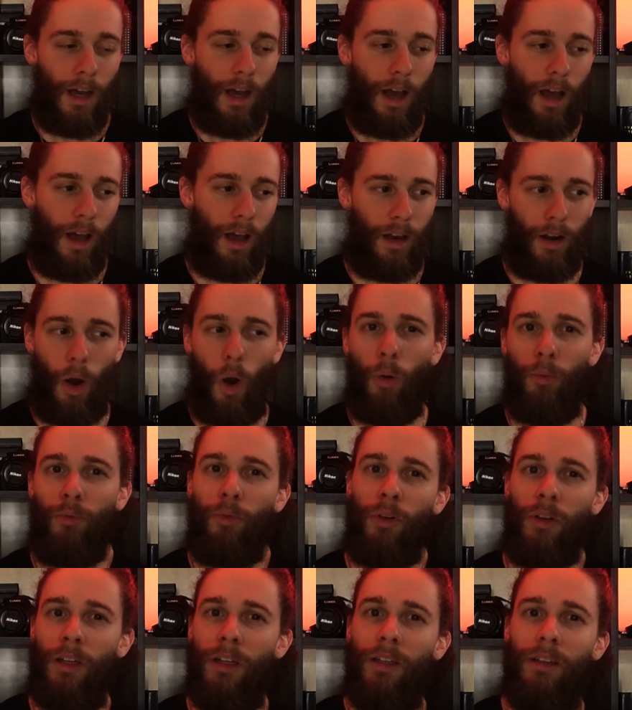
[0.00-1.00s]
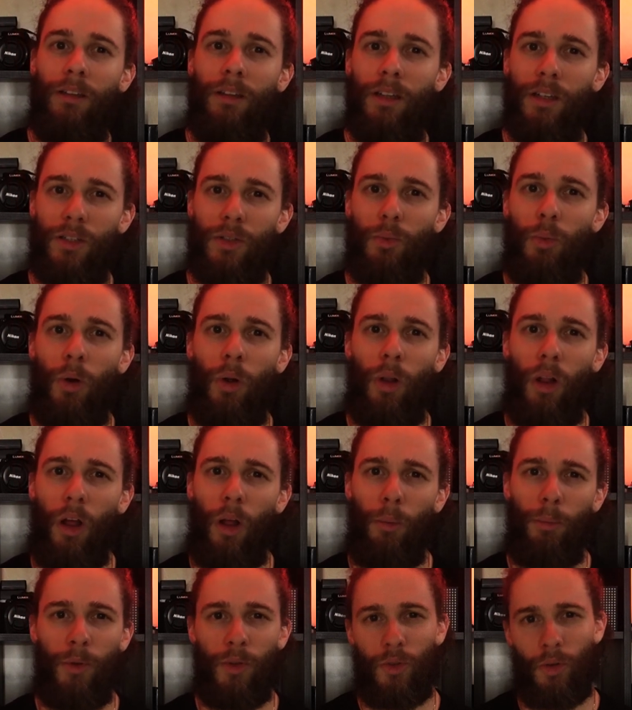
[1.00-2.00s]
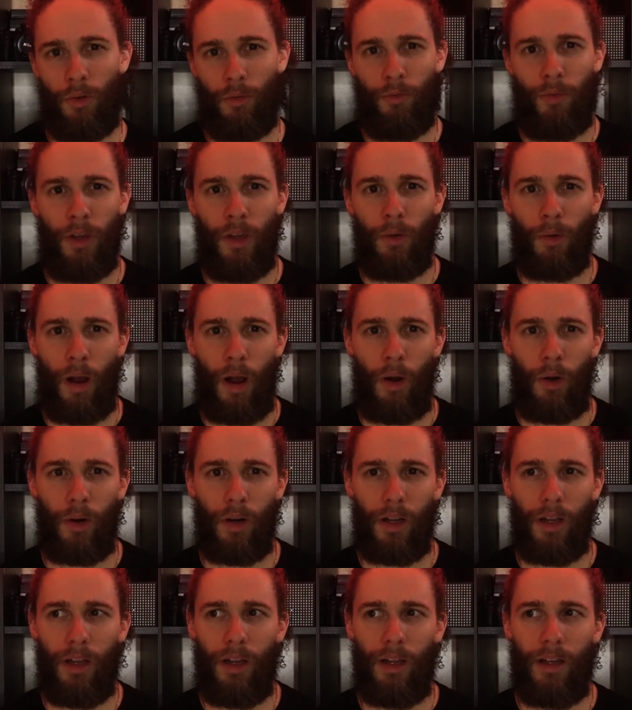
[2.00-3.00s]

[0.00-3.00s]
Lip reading: And hopefully this will help you sort of figure out